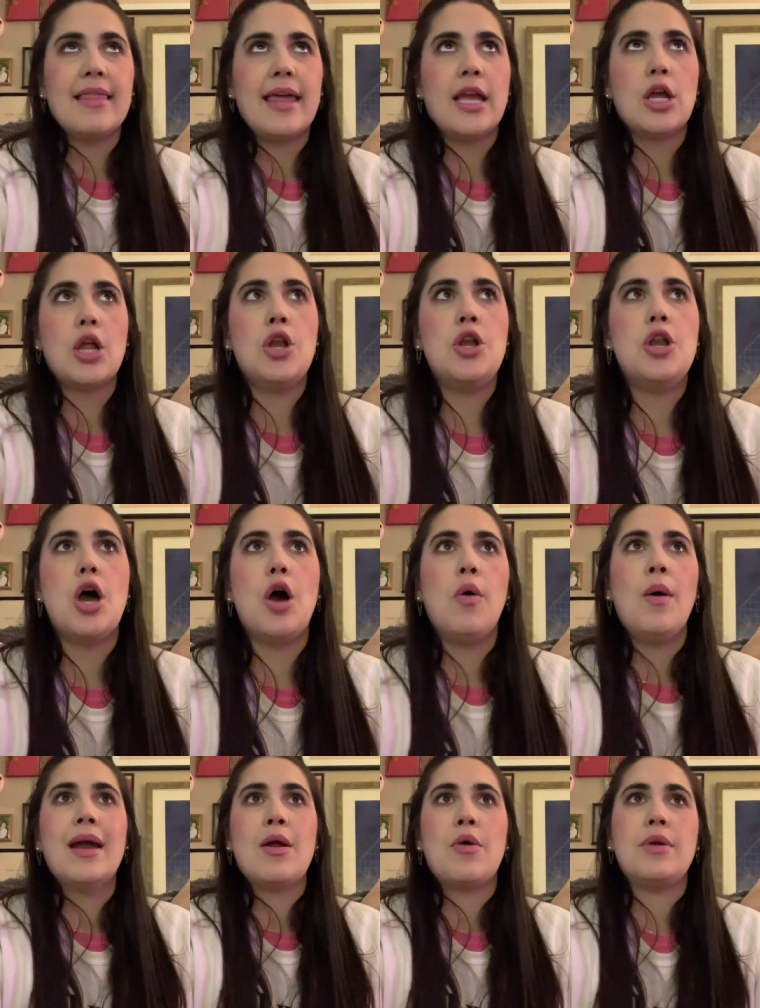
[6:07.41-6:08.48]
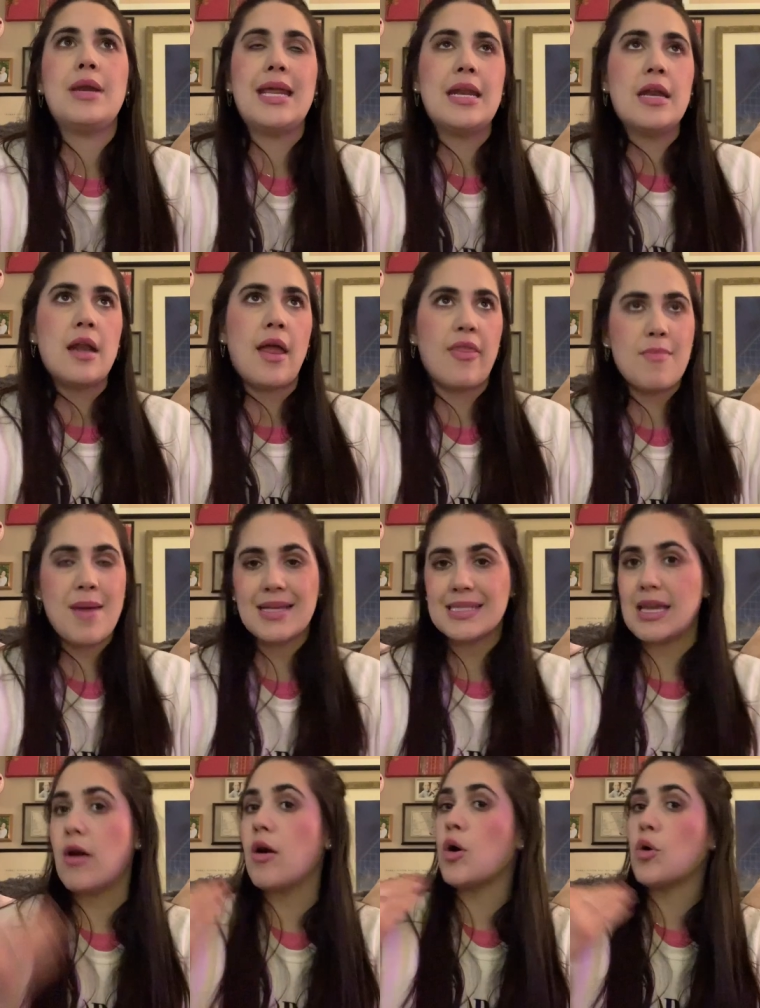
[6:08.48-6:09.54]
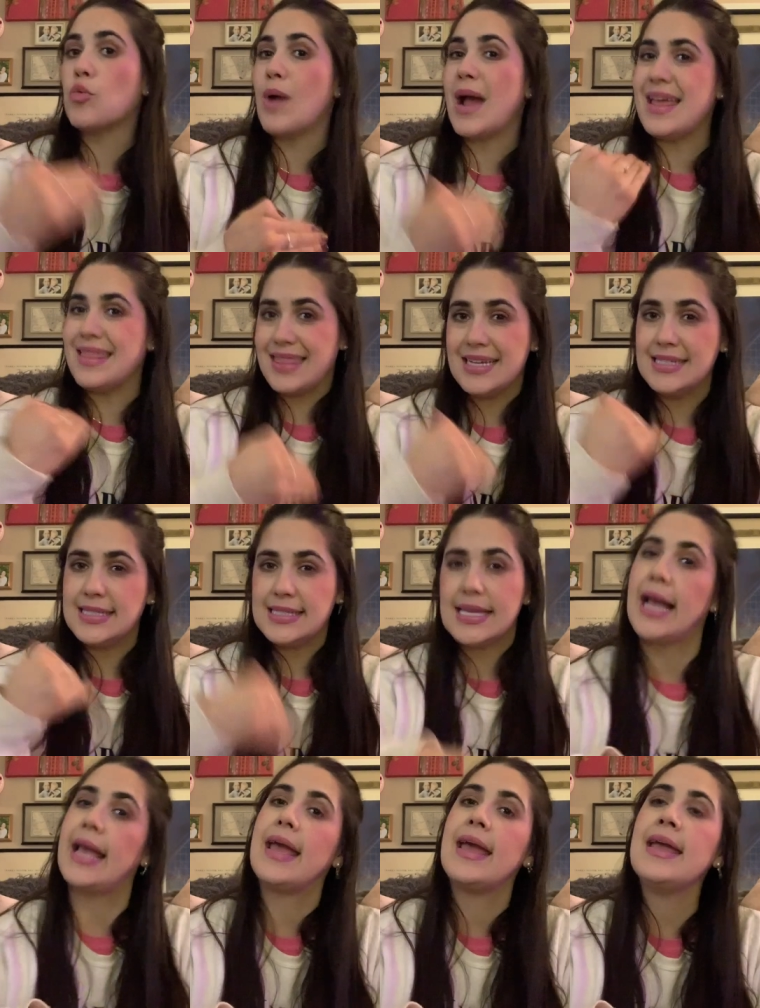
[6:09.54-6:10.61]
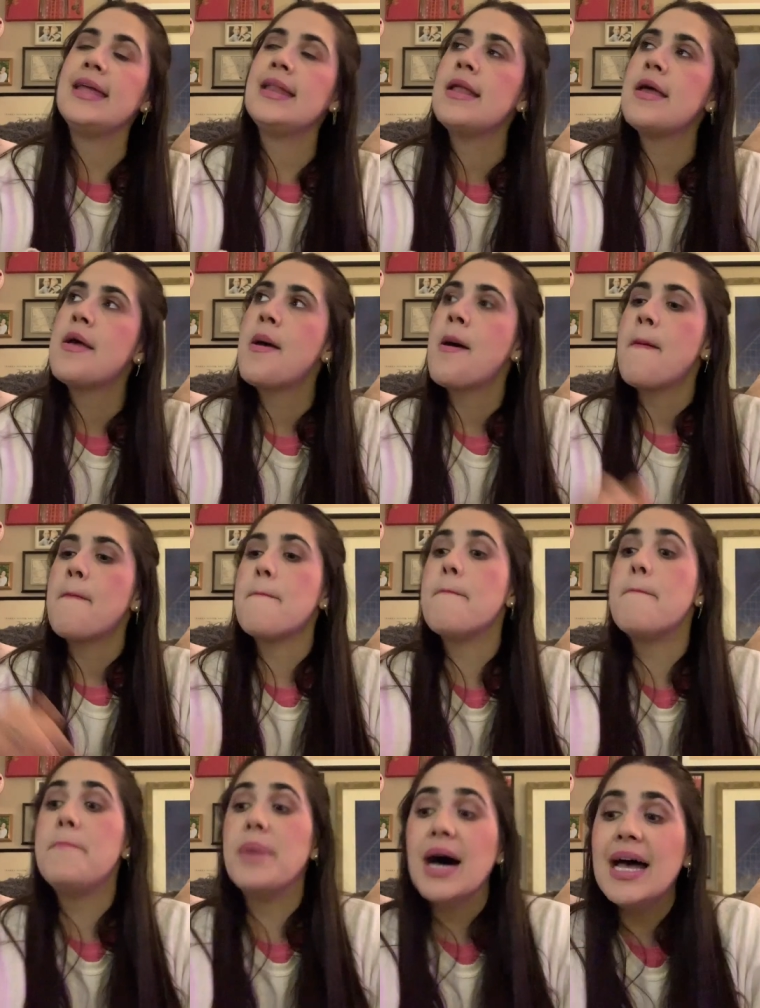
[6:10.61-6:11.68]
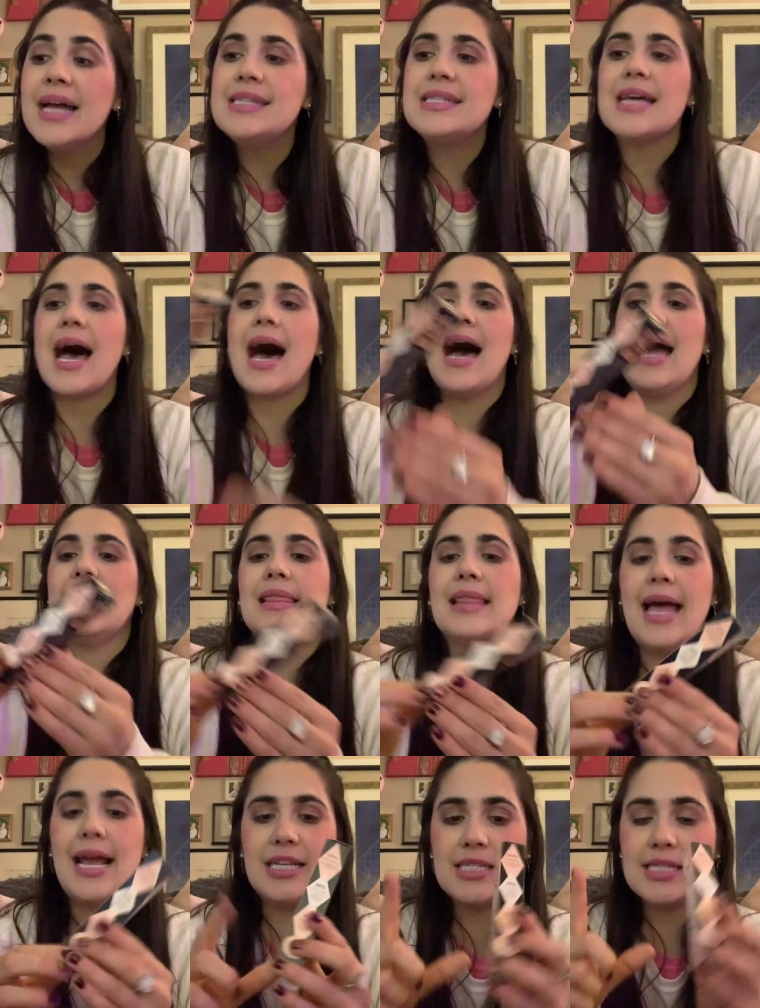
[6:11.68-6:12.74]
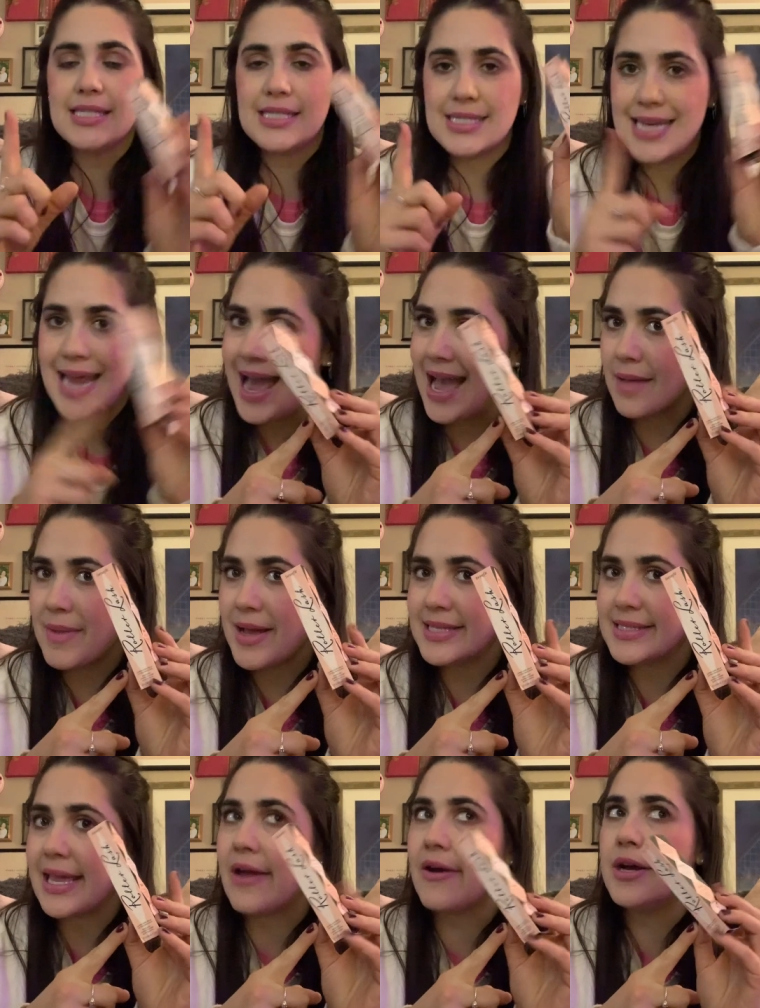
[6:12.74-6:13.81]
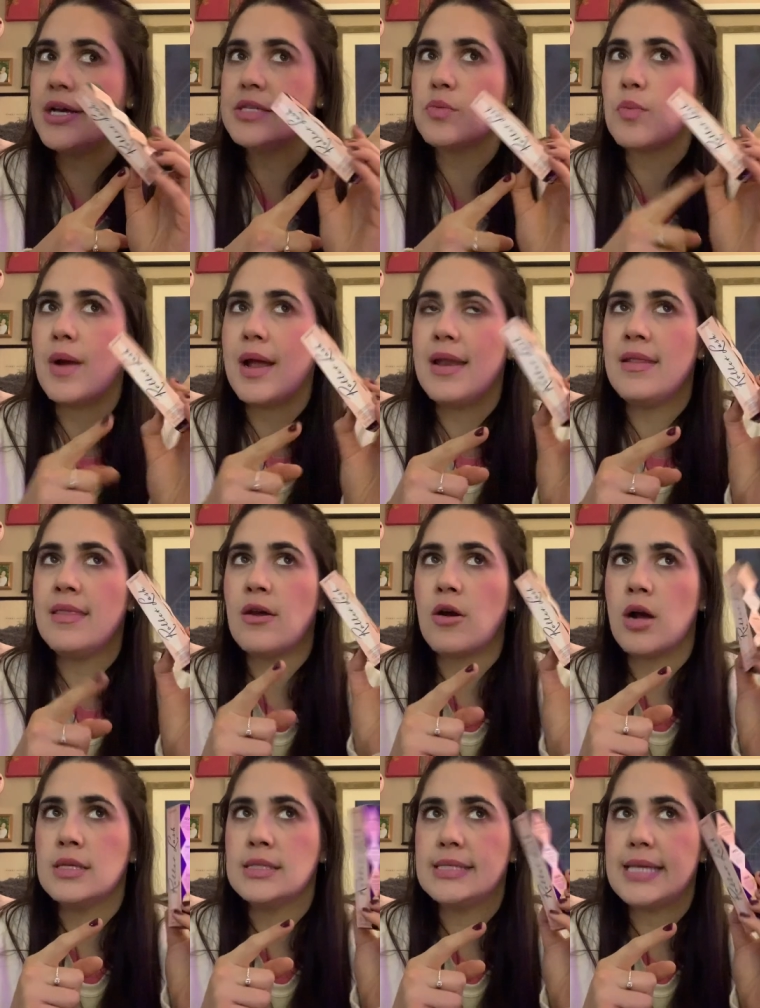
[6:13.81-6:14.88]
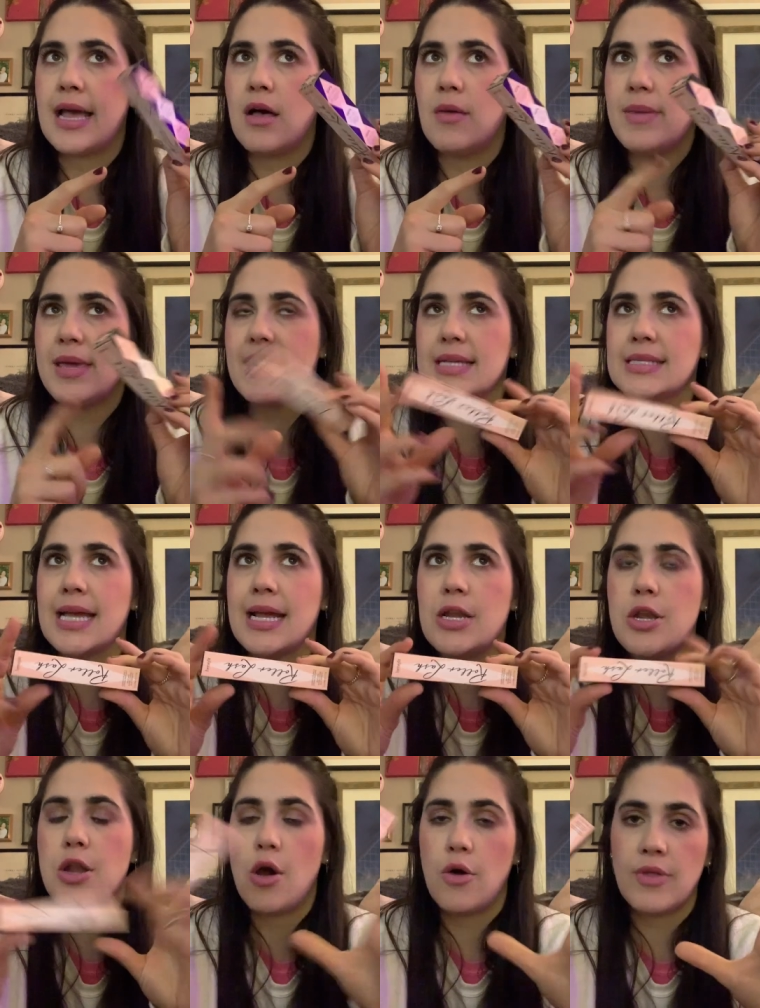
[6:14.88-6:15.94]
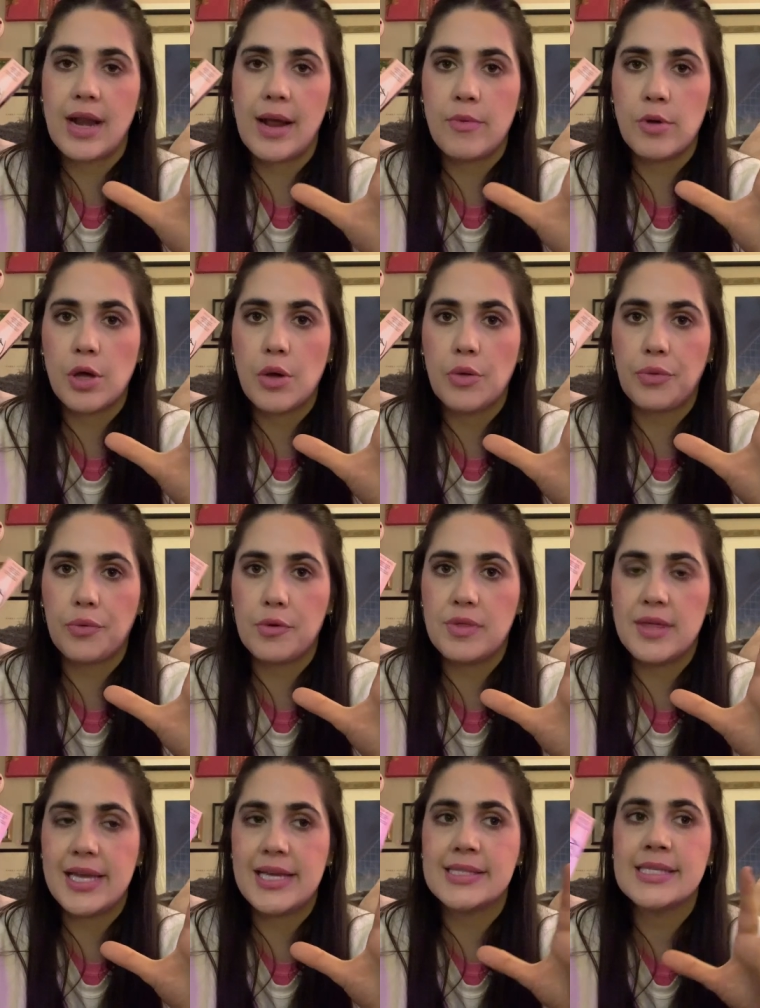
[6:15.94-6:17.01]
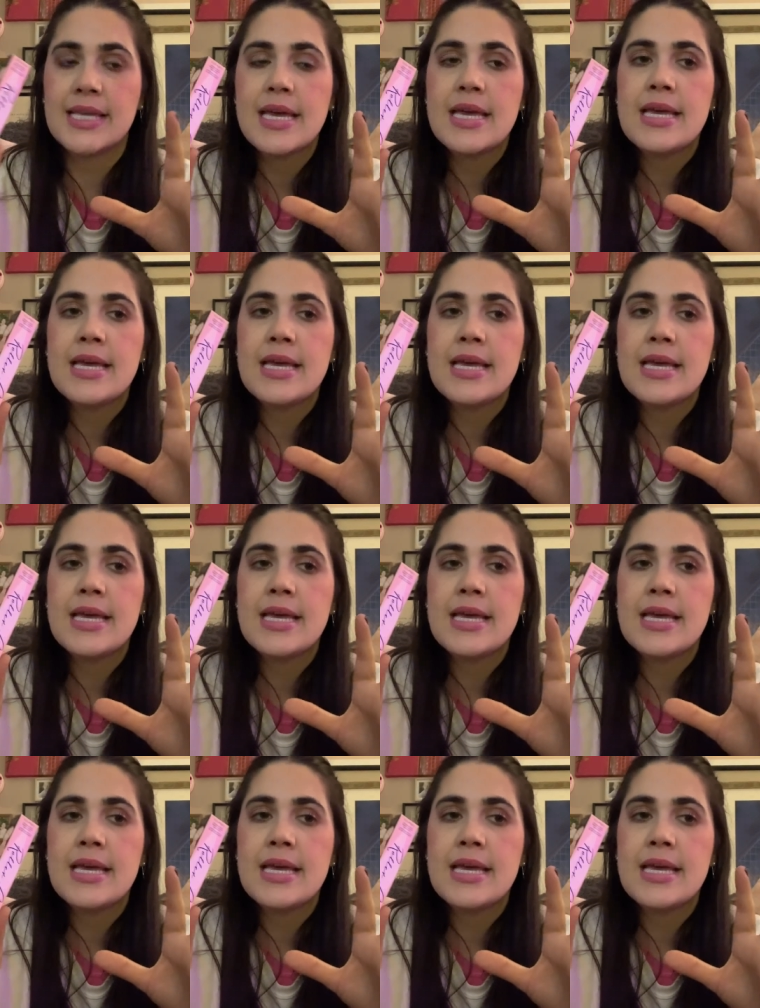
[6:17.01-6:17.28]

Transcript: Like, no, I don't need another mascara right this second, but I like to snag mascaras when they're on sale because I know that I will go through these.